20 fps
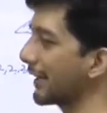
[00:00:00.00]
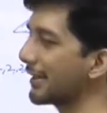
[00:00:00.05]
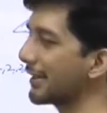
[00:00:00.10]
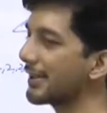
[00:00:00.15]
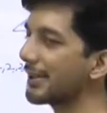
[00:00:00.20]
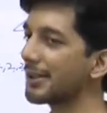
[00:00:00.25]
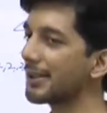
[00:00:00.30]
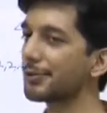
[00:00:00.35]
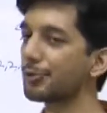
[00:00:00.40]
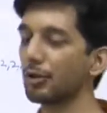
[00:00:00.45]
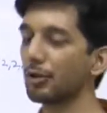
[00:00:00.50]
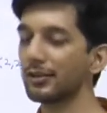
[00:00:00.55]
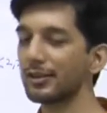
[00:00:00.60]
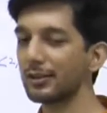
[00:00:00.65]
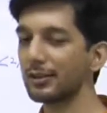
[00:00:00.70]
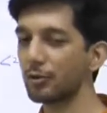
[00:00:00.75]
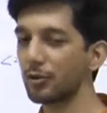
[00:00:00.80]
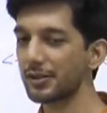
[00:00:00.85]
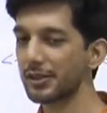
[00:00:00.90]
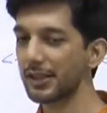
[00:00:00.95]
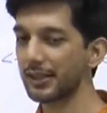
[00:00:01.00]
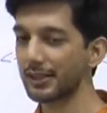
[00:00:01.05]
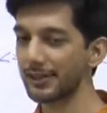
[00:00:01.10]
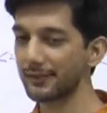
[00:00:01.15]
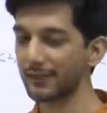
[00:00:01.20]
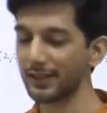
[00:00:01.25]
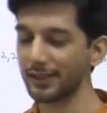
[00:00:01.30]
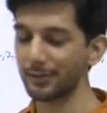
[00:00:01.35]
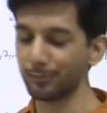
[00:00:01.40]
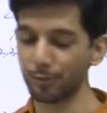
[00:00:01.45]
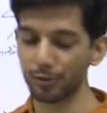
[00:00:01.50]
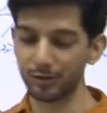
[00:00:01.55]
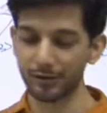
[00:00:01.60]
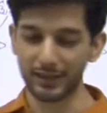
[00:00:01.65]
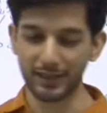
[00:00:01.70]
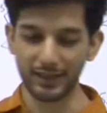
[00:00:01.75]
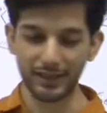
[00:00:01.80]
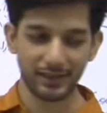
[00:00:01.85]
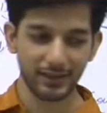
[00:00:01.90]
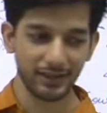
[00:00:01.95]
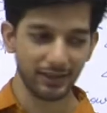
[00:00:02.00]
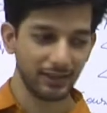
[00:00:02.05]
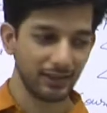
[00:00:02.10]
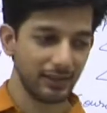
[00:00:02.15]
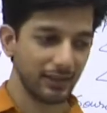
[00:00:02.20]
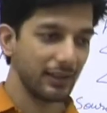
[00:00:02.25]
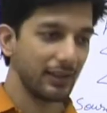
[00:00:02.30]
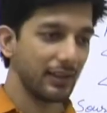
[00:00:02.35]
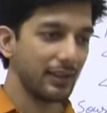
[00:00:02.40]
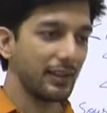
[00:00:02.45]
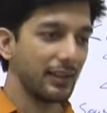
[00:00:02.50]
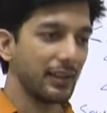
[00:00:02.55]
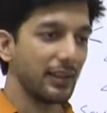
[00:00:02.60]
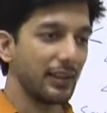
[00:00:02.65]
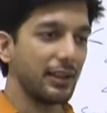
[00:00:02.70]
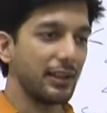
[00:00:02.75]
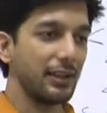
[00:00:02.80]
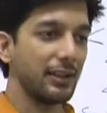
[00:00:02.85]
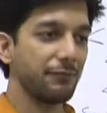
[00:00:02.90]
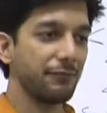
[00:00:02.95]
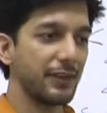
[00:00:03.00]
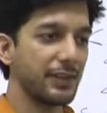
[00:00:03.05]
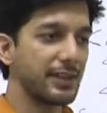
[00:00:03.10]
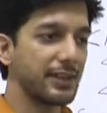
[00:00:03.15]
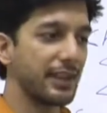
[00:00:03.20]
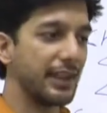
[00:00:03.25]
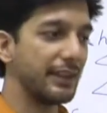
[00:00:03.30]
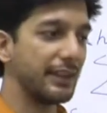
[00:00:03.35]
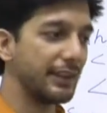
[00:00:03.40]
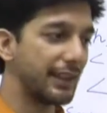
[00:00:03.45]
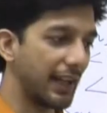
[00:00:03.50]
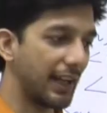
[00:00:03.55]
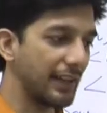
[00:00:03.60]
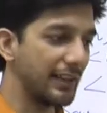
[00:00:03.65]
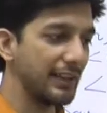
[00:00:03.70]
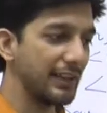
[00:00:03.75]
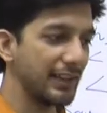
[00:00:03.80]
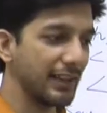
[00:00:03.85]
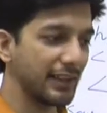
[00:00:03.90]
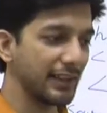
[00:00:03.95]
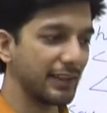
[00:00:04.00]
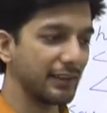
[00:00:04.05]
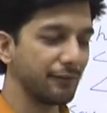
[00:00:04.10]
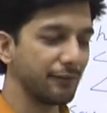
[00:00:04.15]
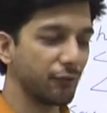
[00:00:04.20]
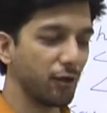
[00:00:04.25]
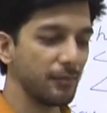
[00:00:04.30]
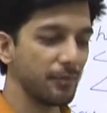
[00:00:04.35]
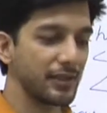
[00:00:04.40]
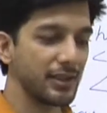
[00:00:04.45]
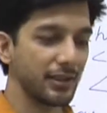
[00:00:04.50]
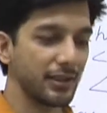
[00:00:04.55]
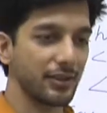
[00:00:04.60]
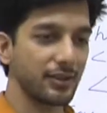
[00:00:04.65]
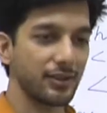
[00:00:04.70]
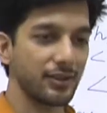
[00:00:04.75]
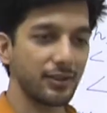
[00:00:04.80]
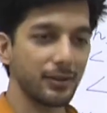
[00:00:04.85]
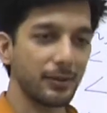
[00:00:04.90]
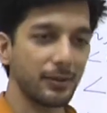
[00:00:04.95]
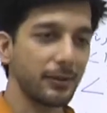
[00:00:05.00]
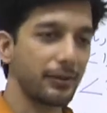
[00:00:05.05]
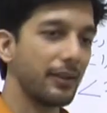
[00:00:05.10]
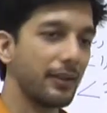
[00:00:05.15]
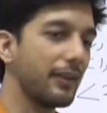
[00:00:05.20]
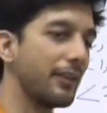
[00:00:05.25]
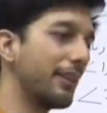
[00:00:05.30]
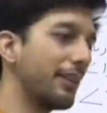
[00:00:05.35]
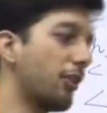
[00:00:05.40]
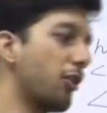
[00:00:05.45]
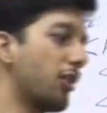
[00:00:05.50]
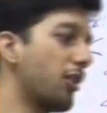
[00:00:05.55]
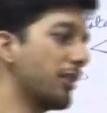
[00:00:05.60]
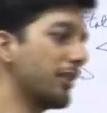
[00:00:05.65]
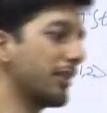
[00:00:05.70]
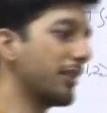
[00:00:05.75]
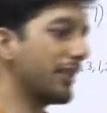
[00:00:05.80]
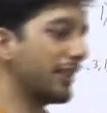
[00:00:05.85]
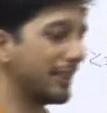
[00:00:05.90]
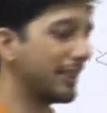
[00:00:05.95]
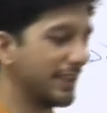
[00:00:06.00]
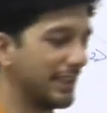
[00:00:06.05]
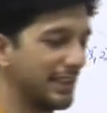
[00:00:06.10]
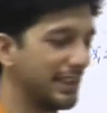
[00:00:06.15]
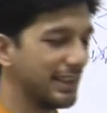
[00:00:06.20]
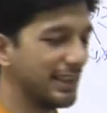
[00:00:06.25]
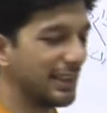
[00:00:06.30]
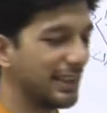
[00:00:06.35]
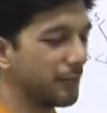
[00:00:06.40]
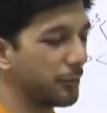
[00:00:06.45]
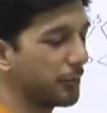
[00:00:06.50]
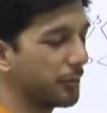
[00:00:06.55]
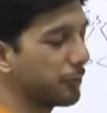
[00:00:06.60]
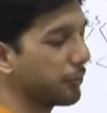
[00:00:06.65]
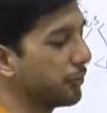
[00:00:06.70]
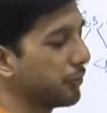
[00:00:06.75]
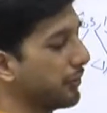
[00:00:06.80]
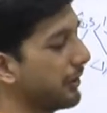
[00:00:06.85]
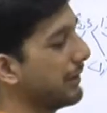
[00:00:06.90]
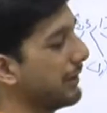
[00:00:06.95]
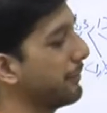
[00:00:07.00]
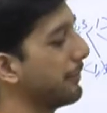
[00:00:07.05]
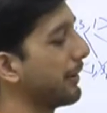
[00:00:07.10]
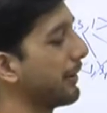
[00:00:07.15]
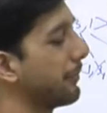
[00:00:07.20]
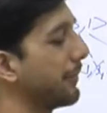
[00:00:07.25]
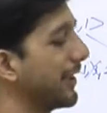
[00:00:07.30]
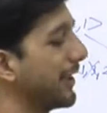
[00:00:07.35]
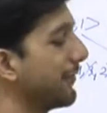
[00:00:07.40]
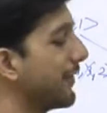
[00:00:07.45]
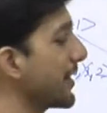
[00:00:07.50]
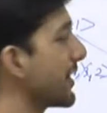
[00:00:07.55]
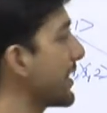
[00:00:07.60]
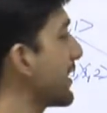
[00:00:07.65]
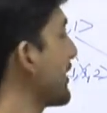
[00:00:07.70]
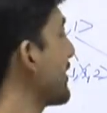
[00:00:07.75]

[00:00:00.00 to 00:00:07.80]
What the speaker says: That is the historical cost, that is one in both case. If it's entirely an uninformed search or the equal to the breadth-first